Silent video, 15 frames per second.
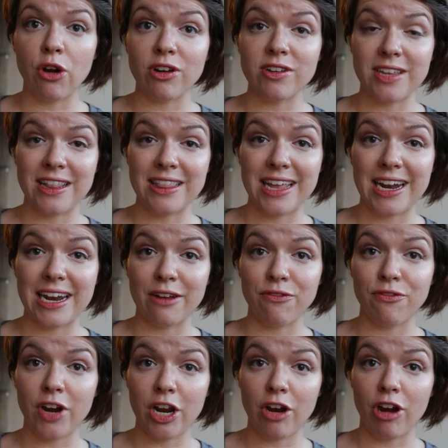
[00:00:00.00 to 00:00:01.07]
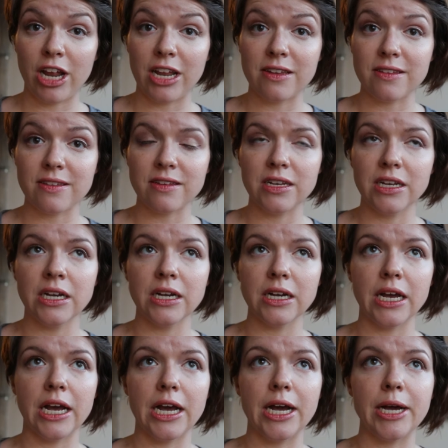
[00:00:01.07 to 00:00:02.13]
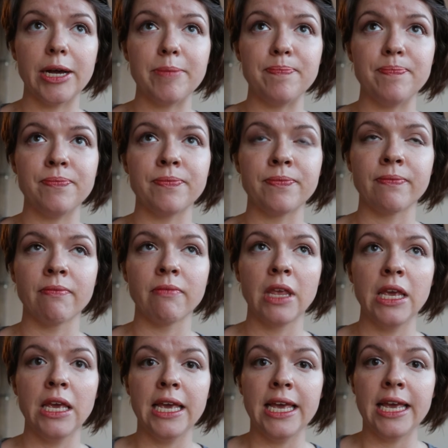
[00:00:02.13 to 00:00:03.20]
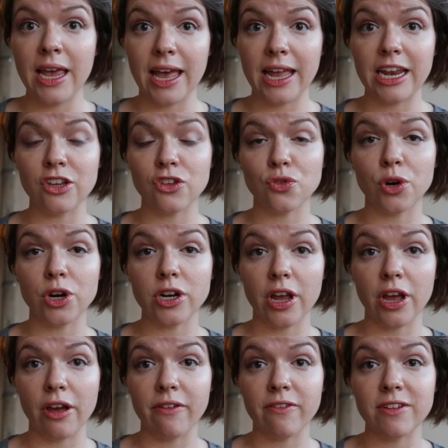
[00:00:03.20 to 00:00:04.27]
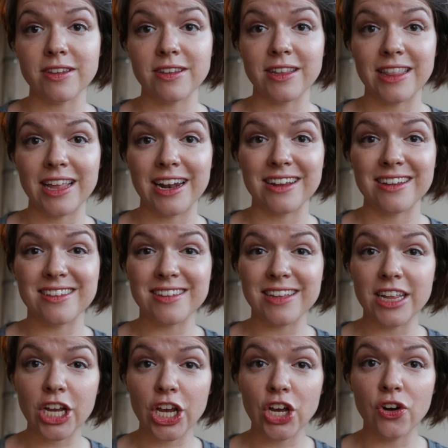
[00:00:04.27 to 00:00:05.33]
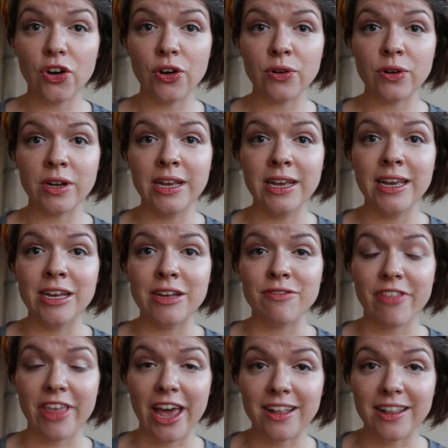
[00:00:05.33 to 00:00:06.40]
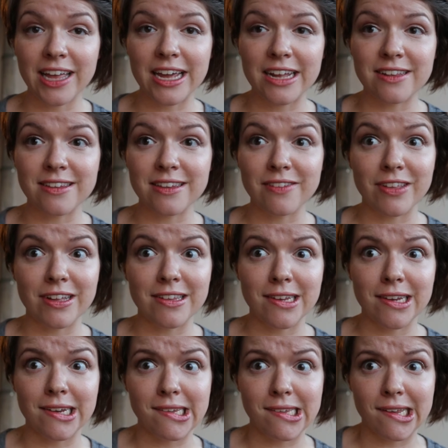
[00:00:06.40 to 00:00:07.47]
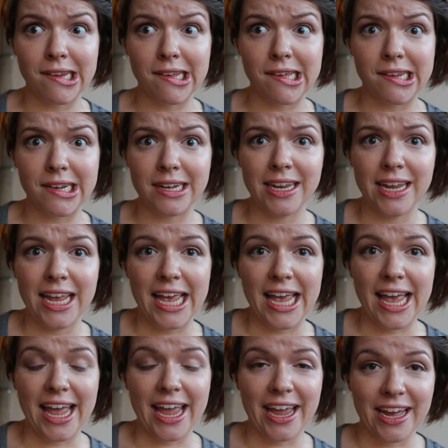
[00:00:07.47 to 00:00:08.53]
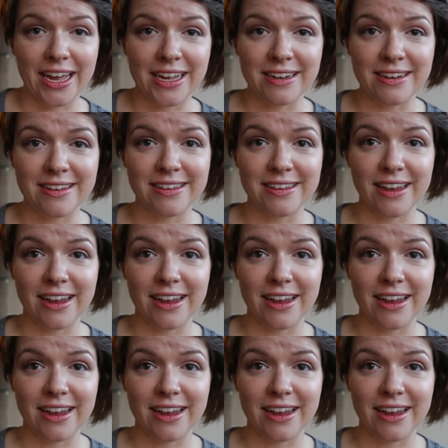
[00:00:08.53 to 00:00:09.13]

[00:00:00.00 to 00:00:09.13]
synthetic fragrance, any sort of synthetic silicone, phthalates, if that's how you say it, and